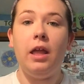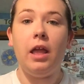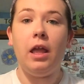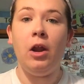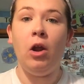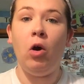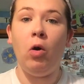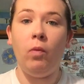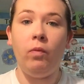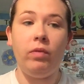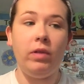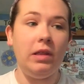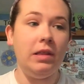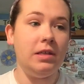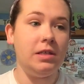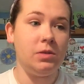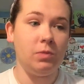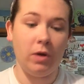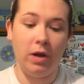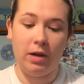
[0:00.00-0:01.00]
and hopefully
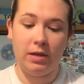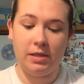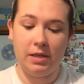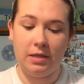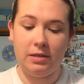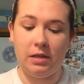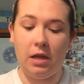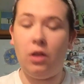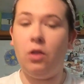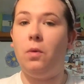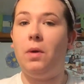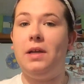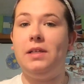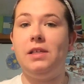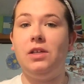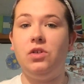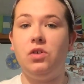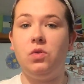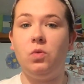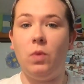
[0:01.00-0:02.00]
this works, because
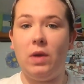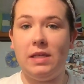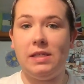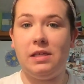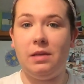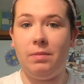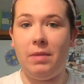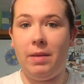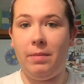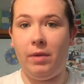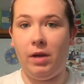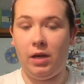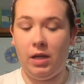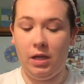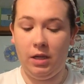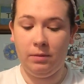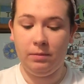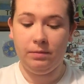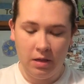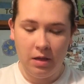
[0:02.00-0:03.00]
otherwise I just wasted my money.